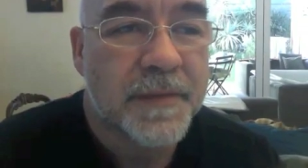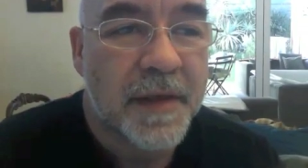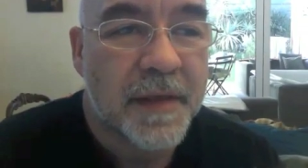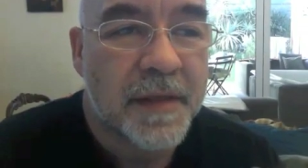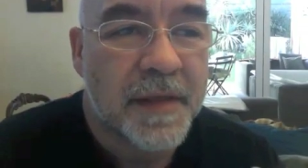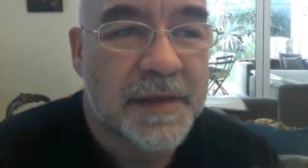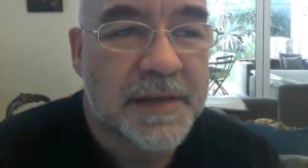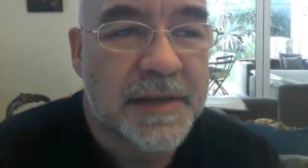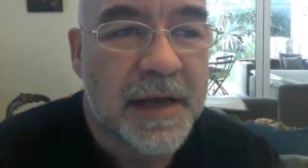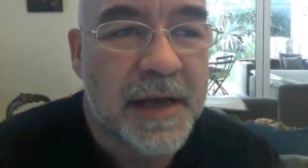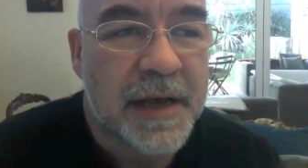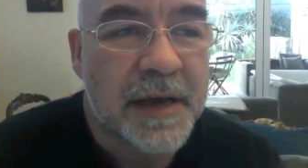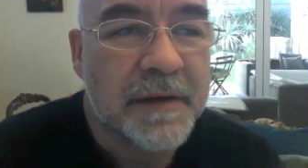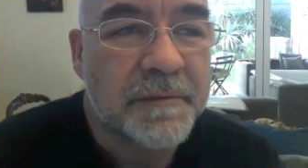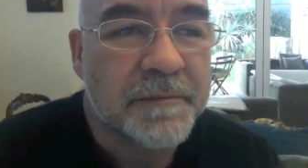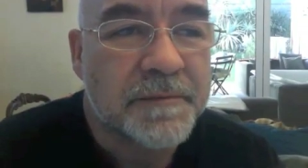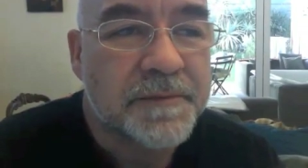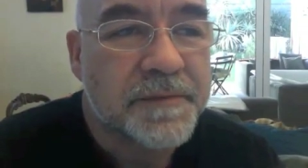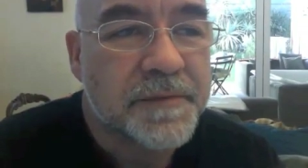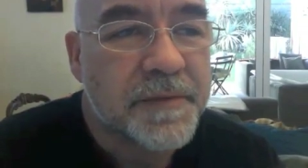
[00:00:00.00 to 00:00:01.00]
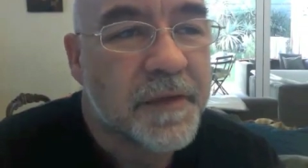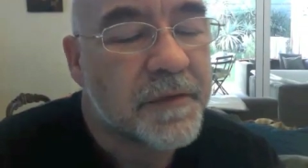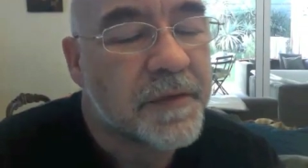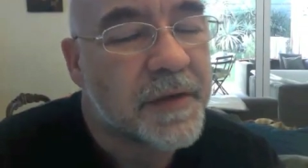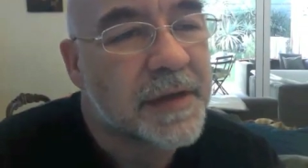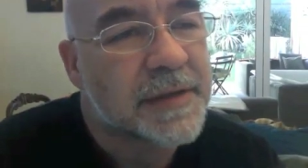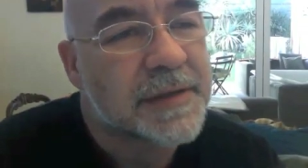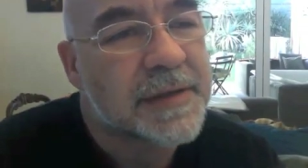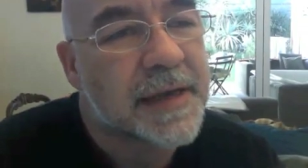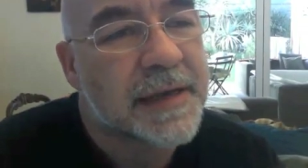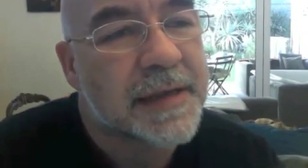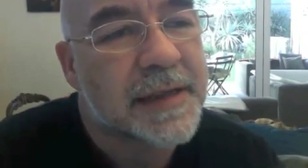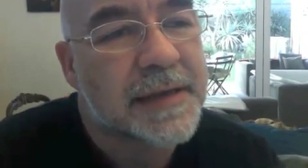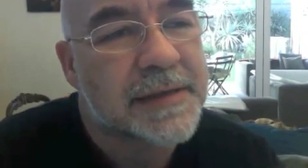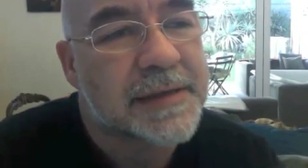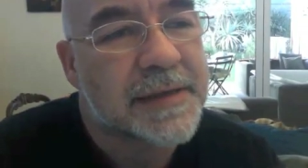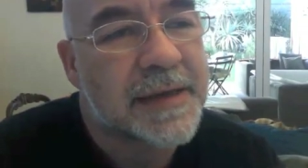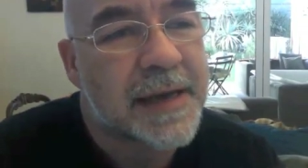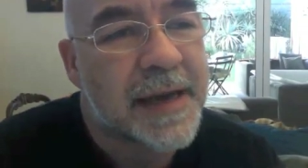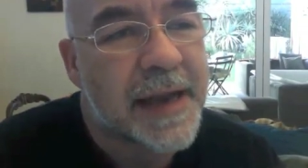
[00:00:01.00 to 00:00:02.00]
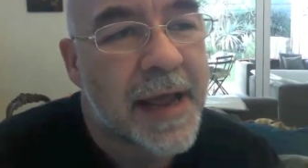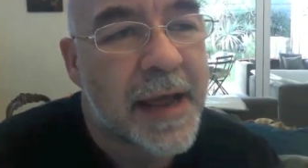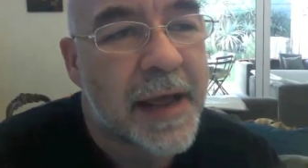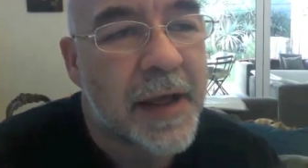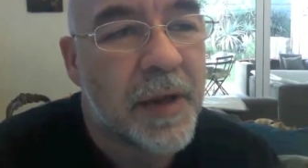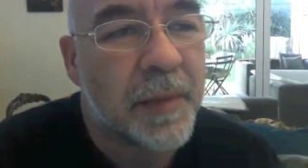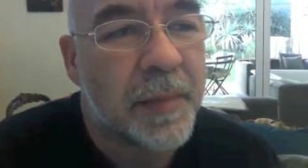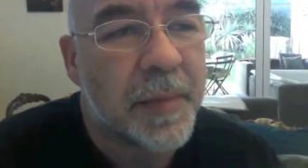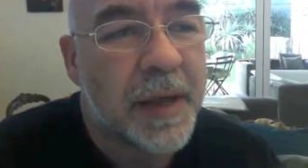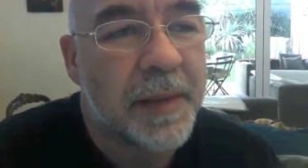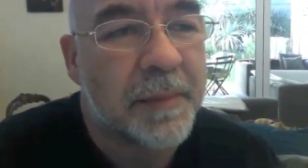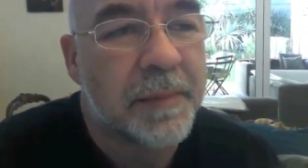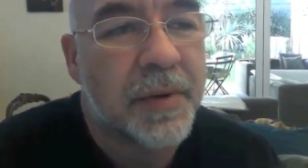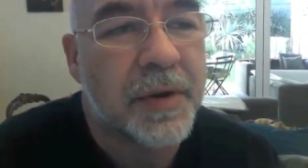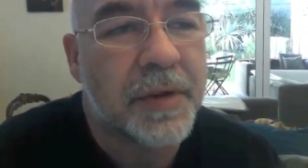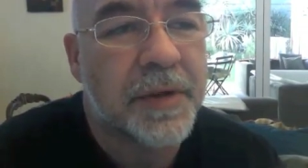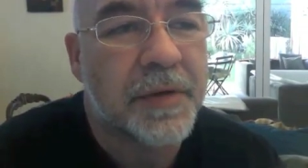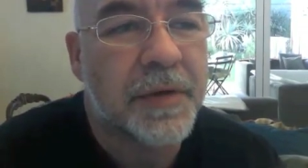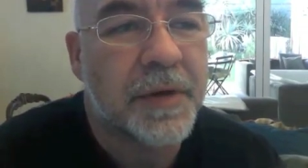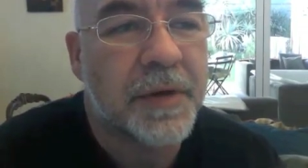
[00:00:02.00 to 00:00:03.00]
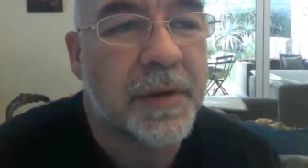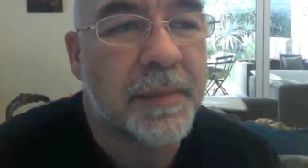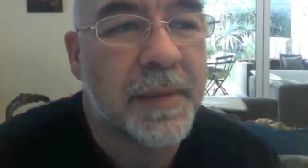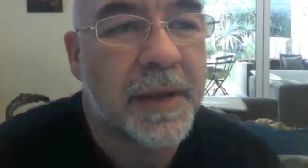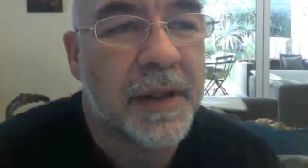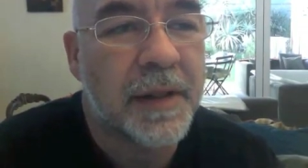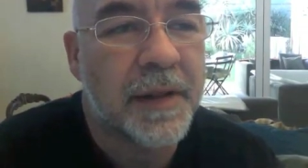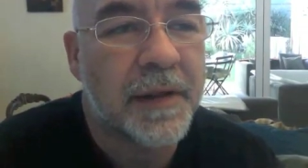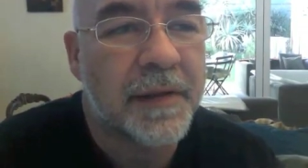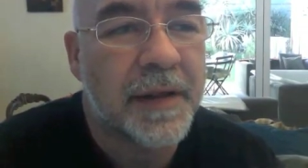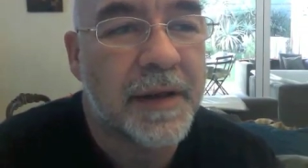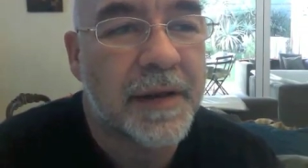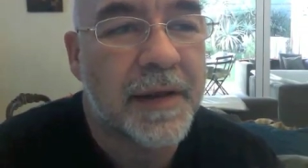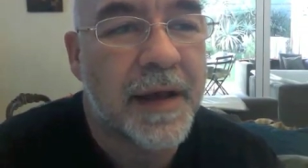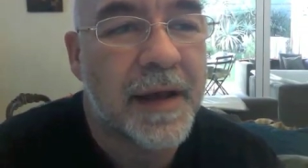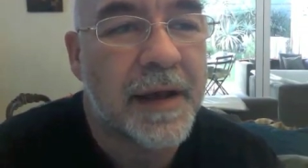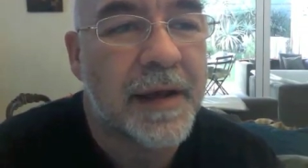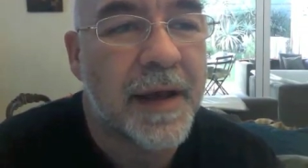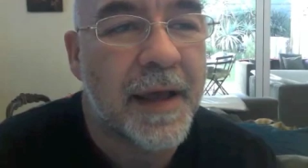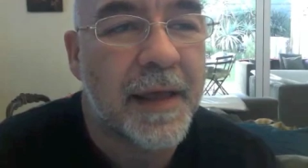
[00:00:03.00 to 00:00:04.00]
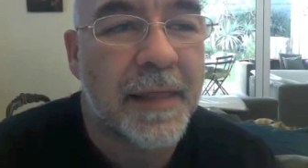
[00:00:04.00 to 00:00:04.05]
The tongue feels like there's a nail being put through the middle of the tongue,